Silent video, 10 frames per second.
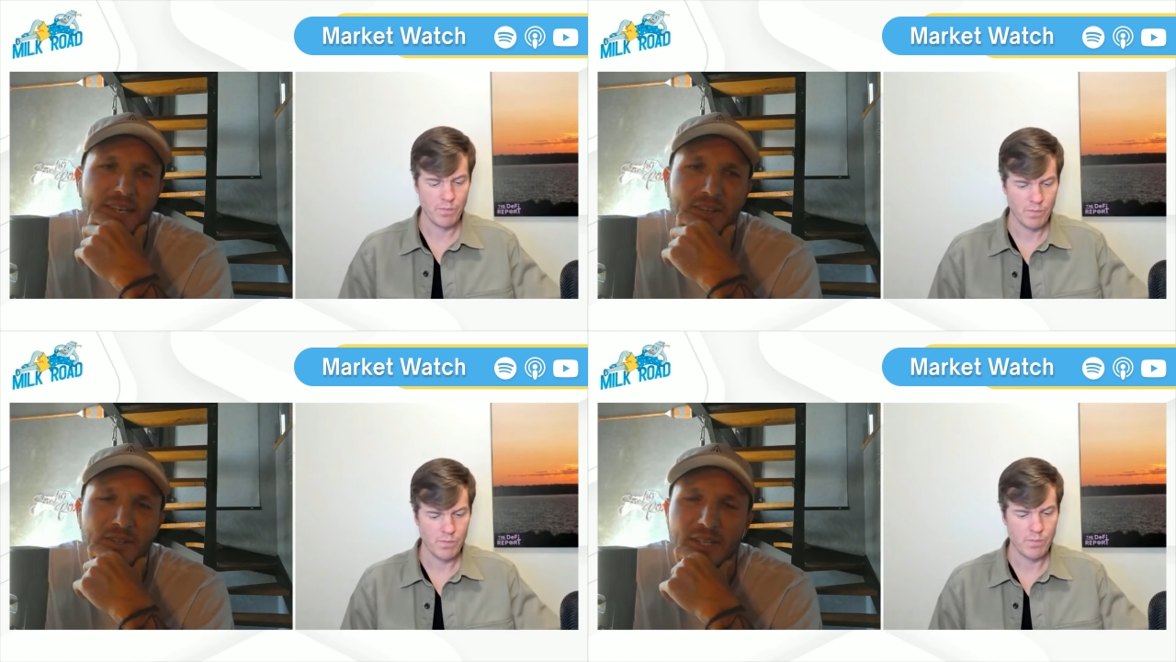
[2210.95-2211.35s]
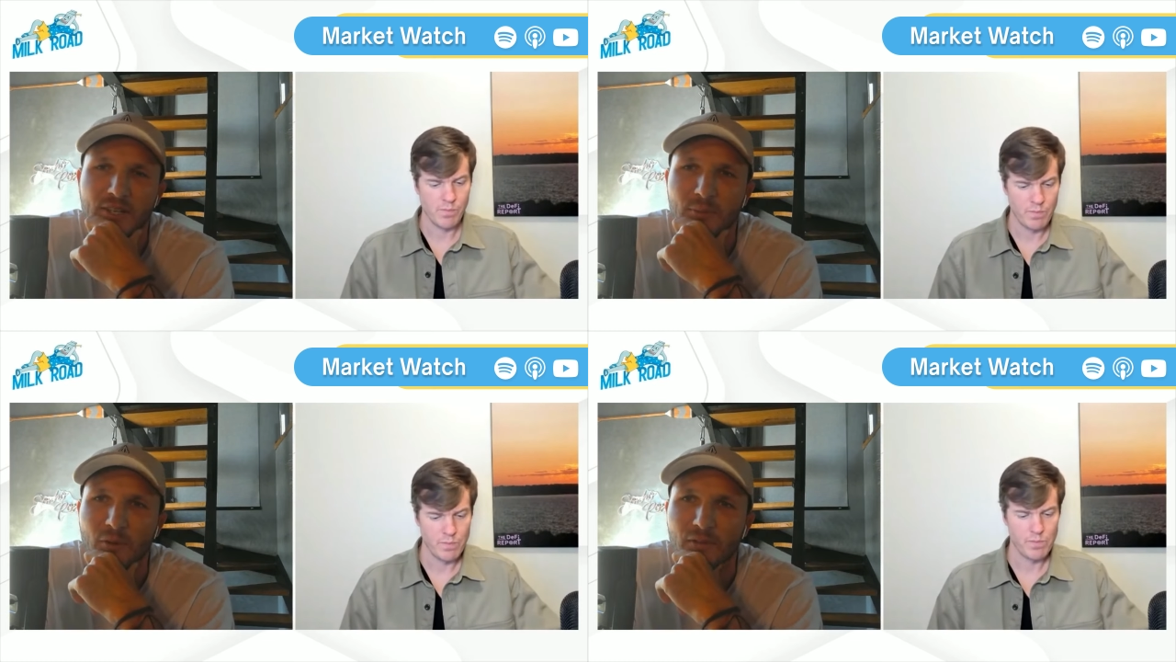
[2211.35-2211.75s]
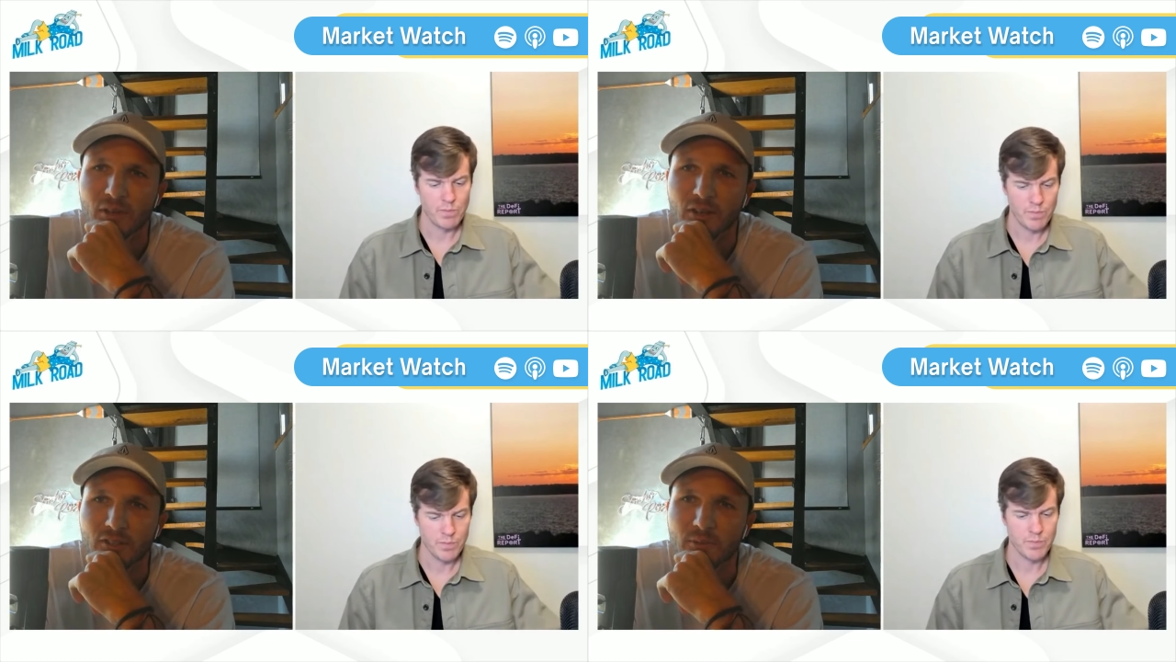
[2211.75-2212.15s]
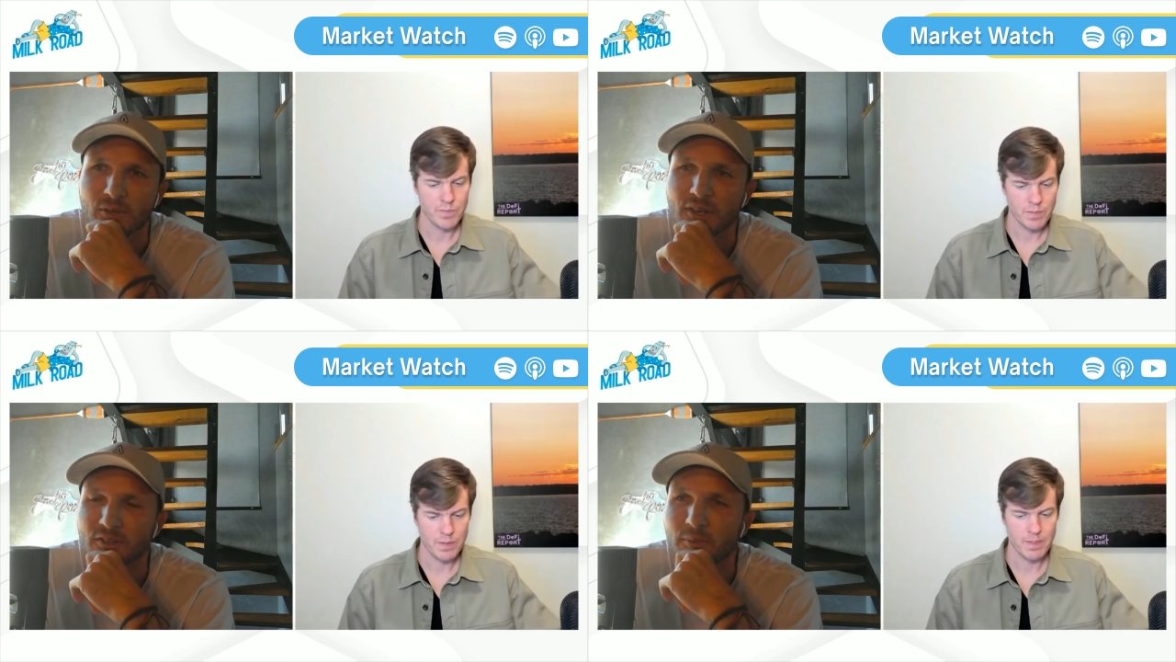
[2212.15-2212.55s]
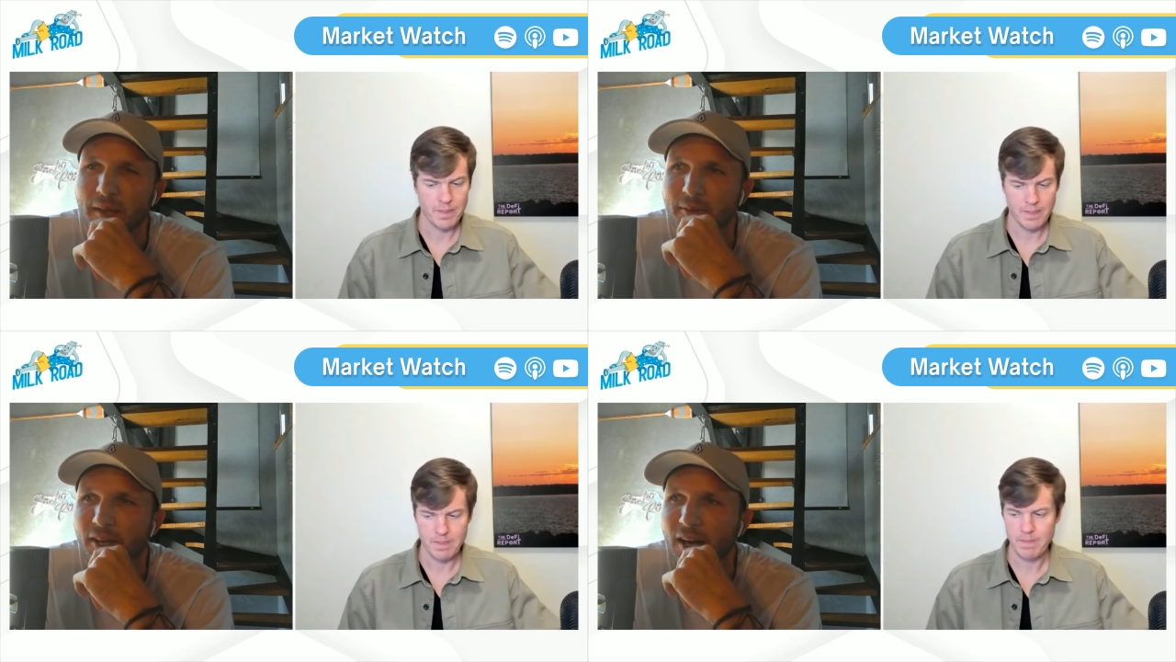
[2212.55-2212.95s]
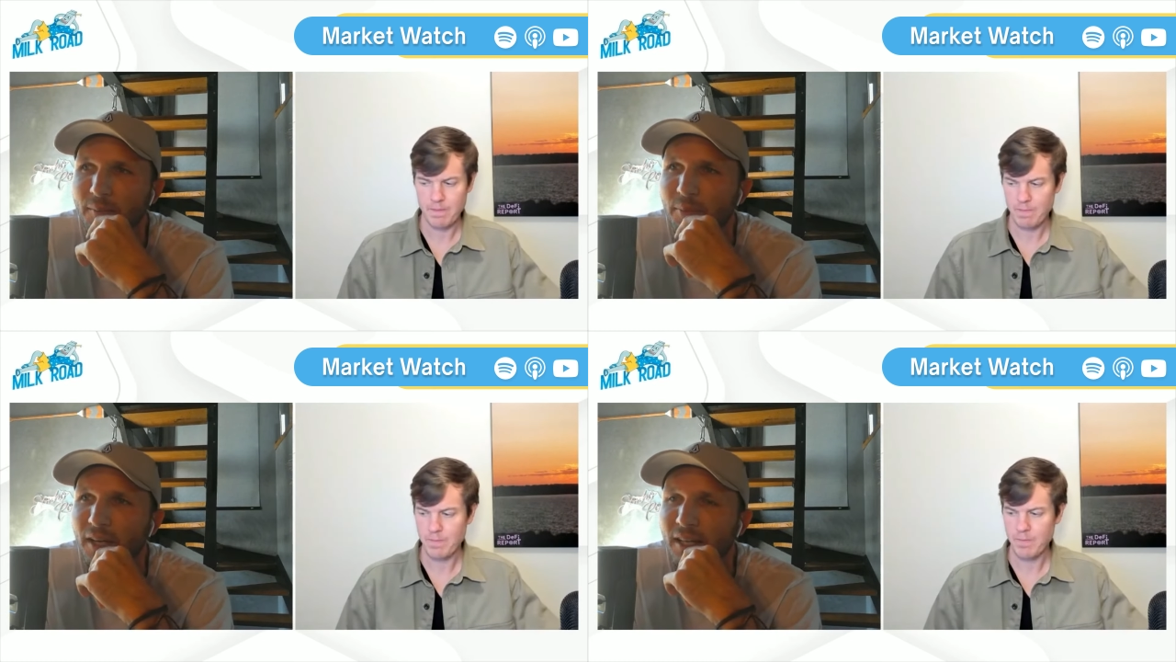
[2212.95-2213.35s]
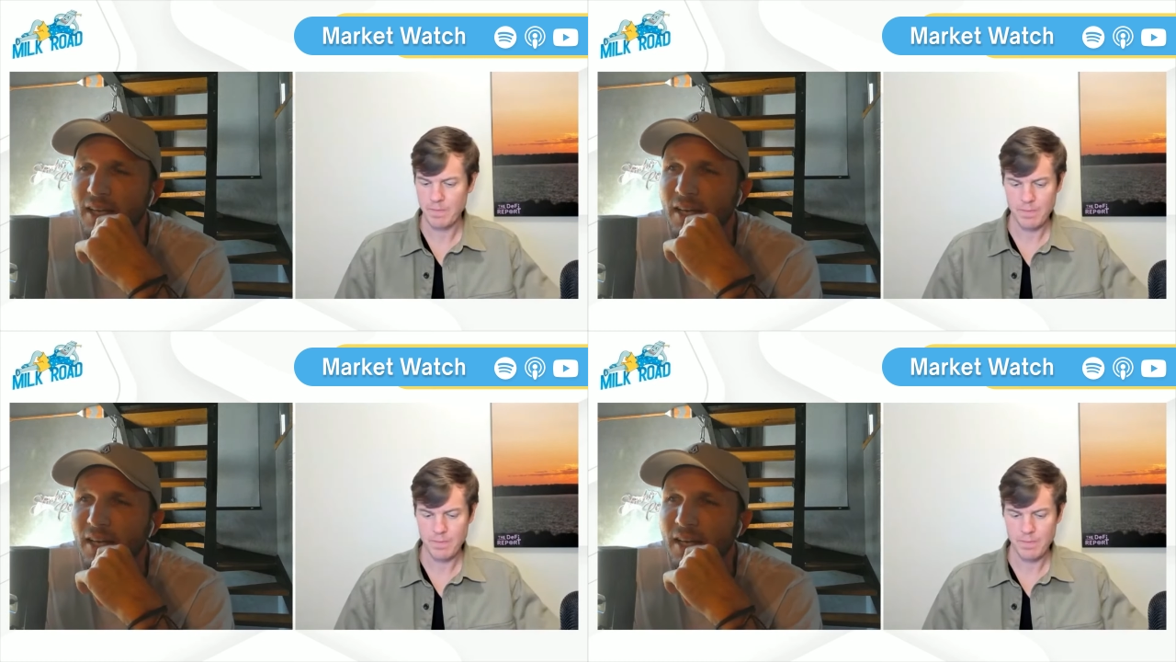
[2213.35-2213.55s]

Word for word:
Speaker 1: I know you said you're more of a long-term trader, so maybe not, but